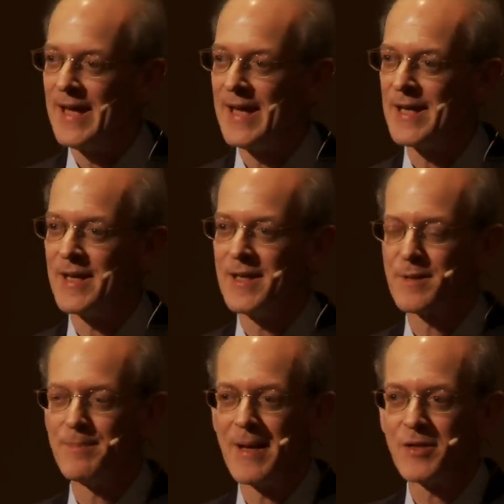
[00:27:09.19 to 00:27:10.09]
It
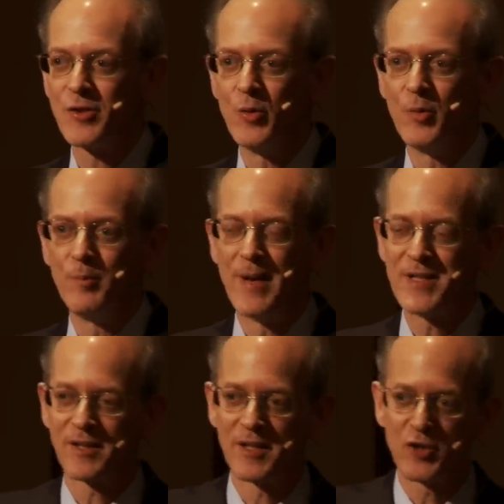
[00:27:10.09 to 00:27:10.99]
is meant to
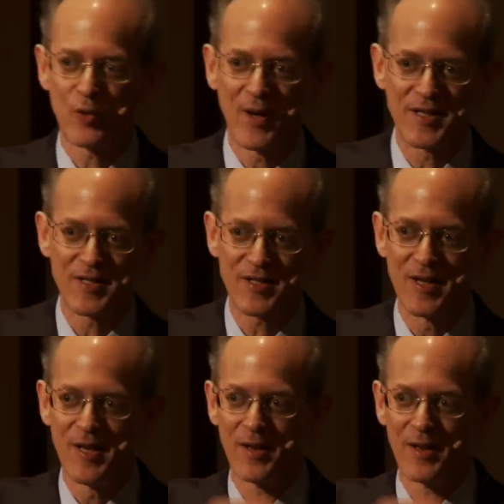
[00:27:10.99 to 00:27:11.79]
basically trace